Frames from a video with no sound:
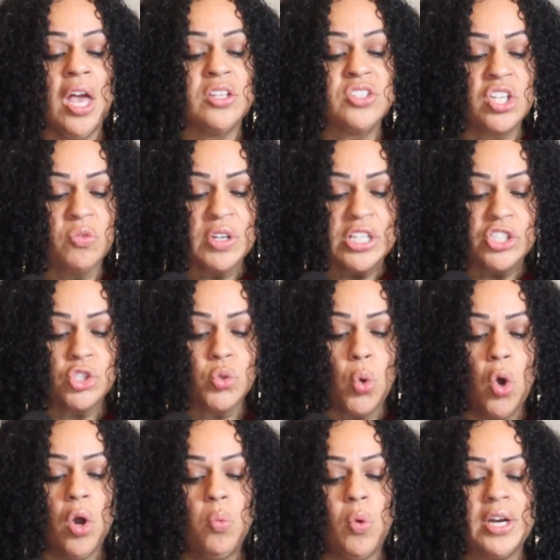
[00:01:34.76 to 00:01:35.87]
to
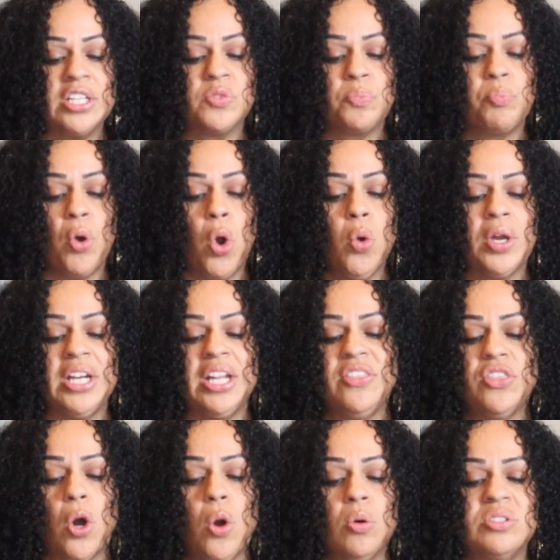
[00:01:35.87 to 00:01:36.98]
restore what is broken in
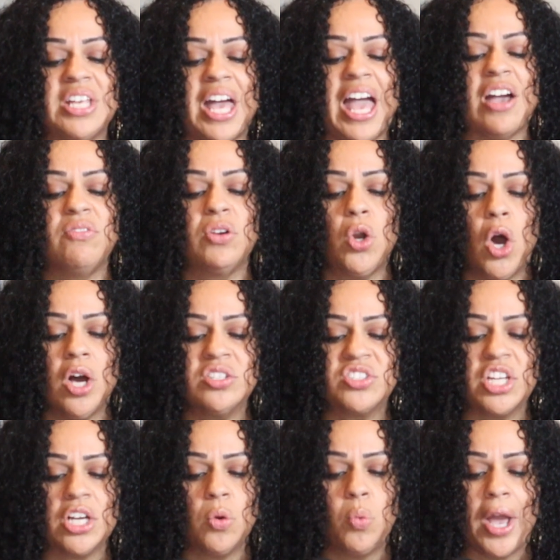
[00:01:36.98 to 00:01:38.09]
those that have lost
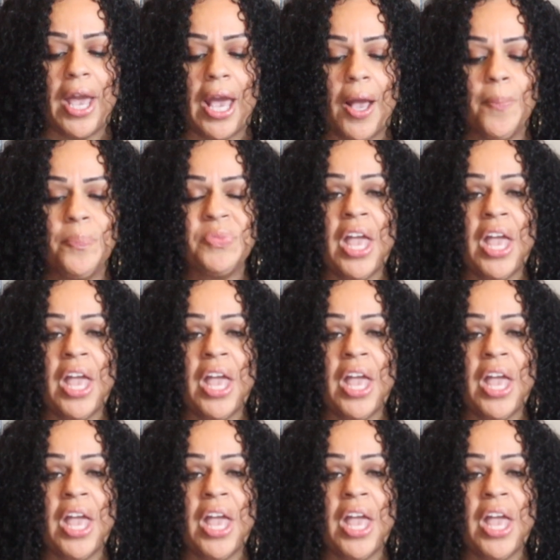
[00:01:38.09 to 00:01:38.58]
their way